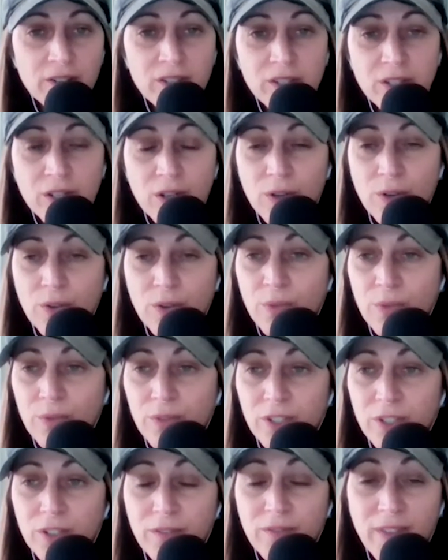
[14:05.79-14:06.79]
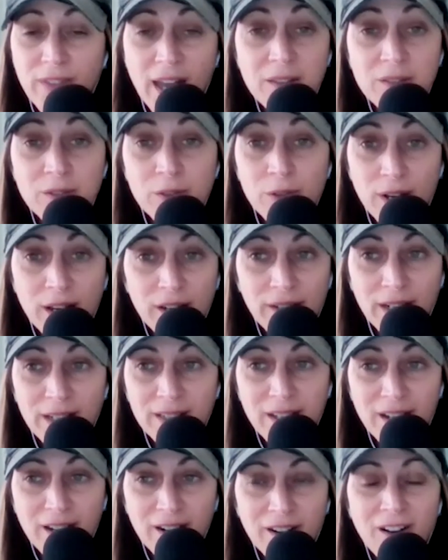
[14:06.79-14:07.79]
So that's great right
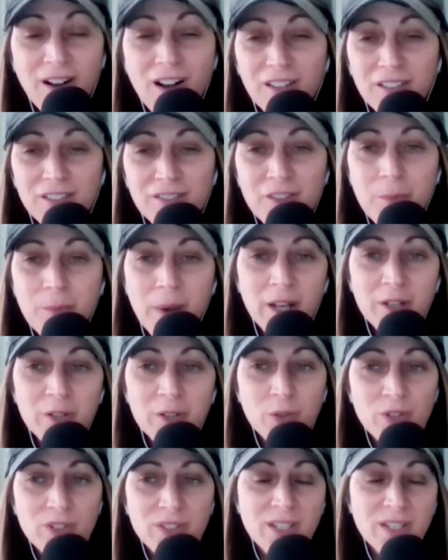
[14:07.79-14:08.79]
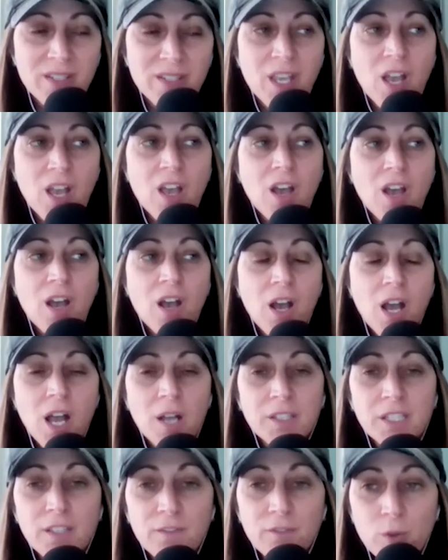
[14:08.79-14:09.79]
there. All of the pod courses
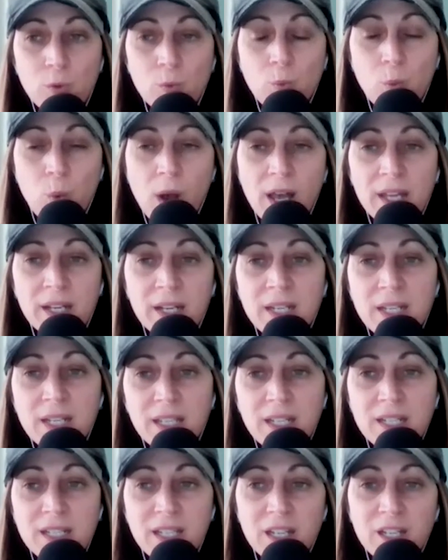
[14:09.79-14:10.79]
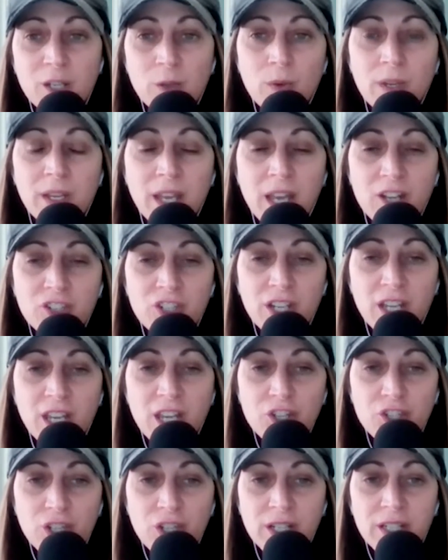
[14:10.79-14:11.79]
give you 1 continuing
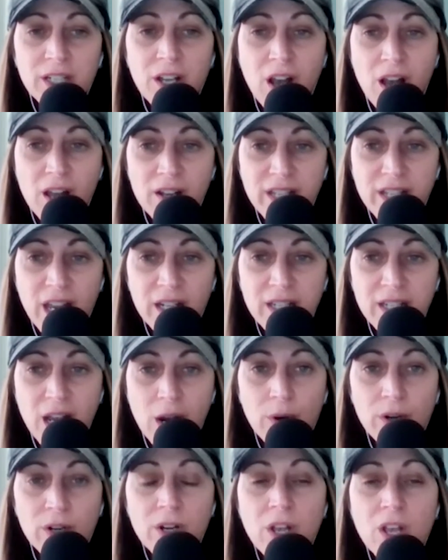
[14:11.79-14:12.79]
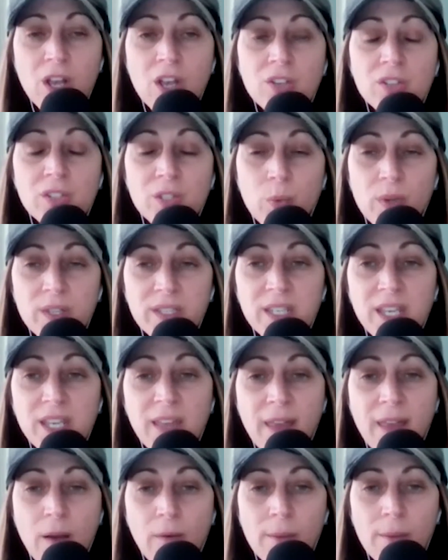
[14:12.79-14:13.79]
education contact hour. So once
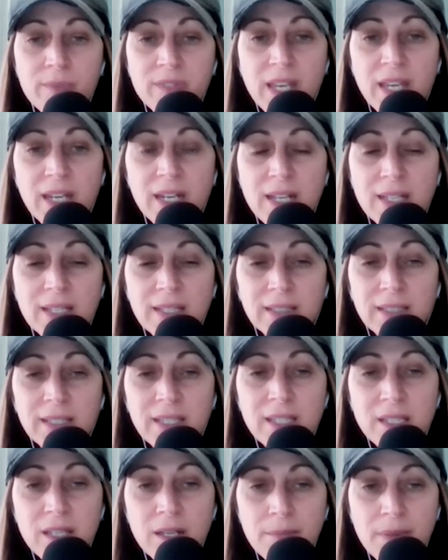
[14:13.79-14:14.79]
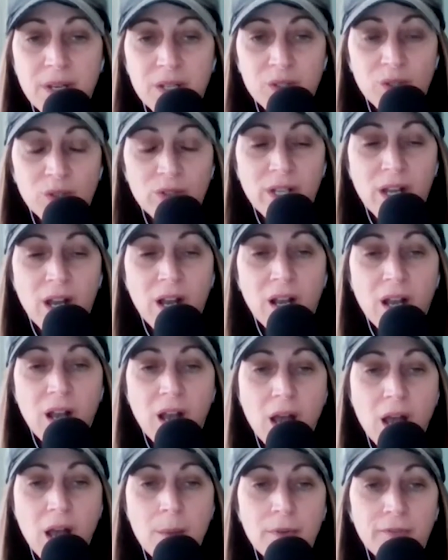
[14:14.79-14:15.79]
again, that website is
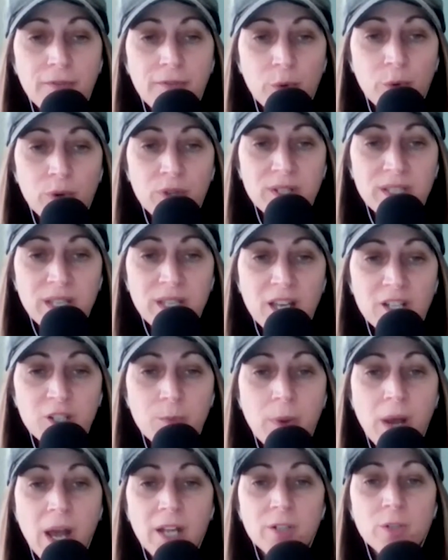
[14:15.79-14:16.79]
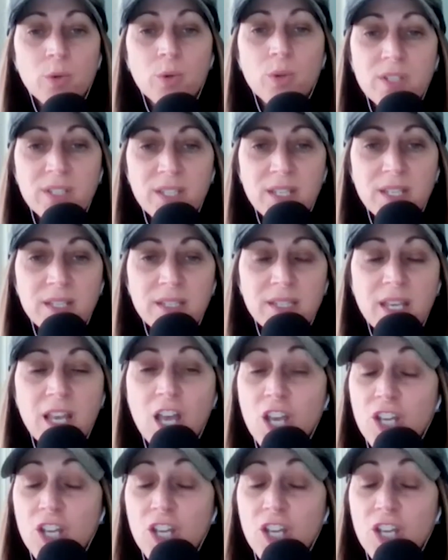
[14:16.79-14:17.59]
lisamustard.com/pod courses.